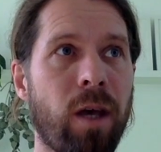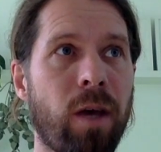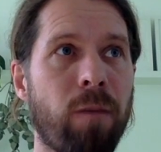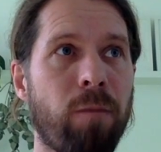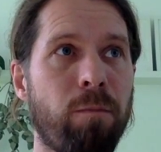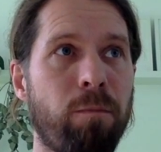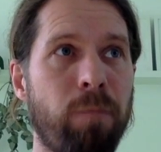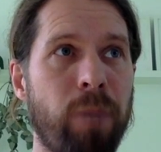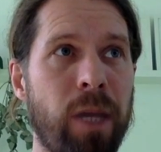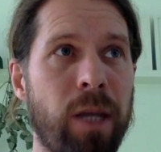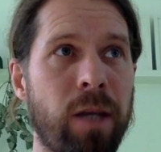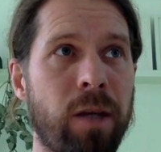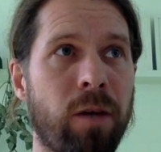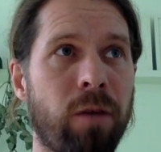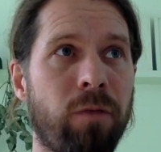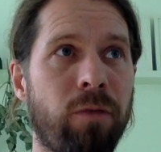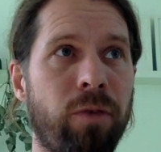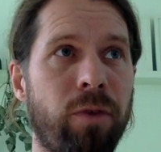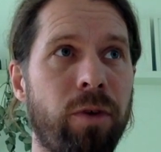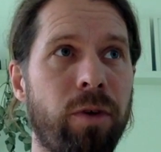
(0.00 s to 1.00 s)
many
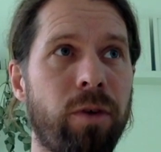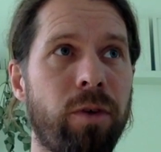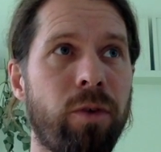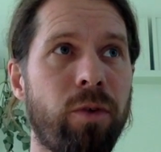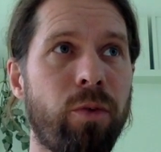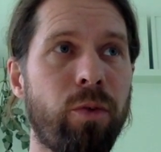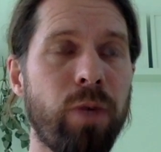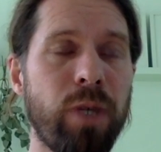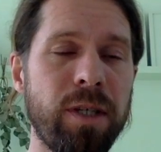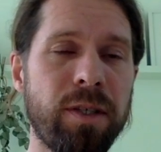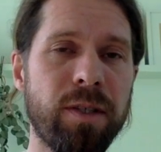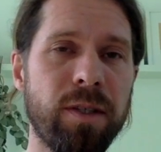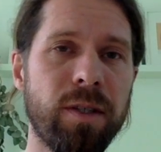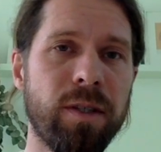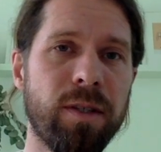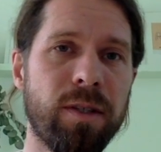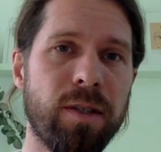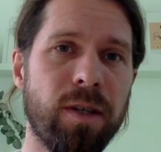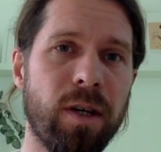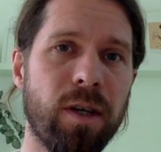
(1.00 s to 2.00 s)
of the
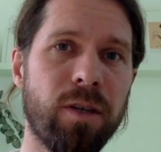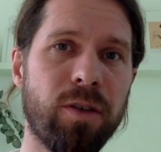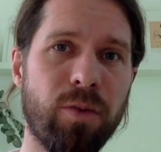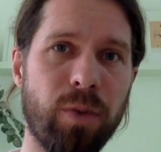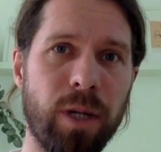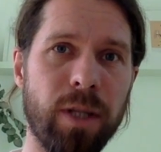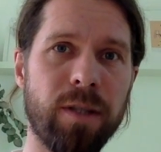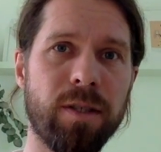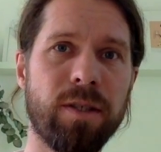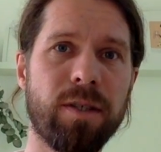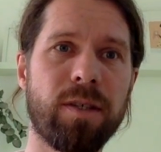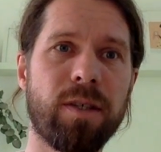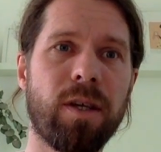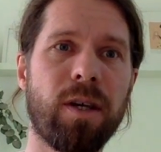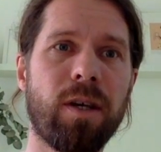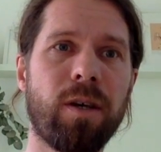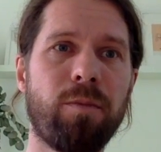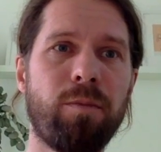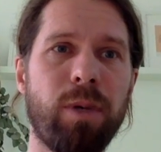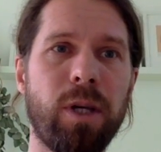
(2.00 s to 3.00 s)
recent trends
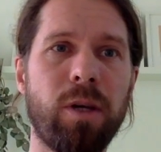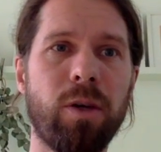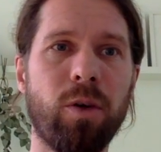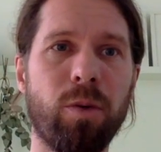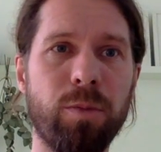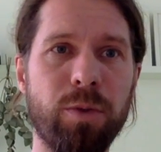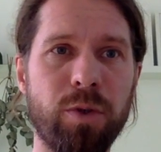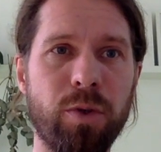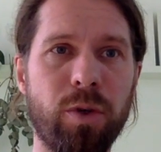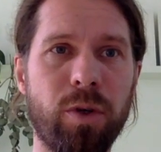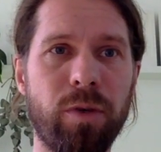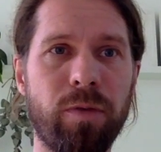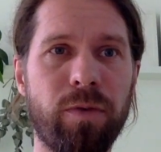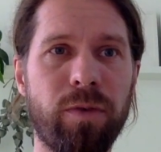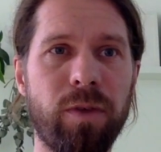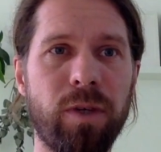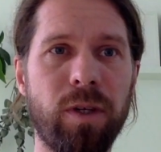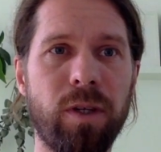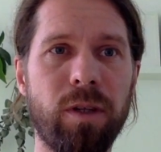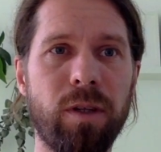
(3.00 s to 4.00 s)
being
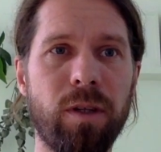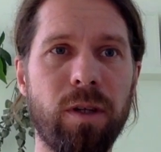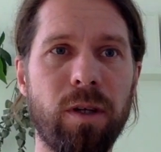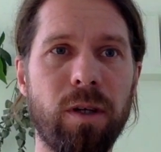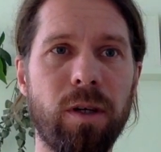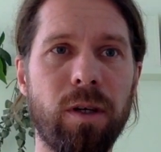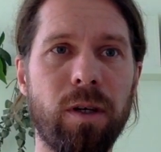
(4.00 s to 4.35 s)
observed in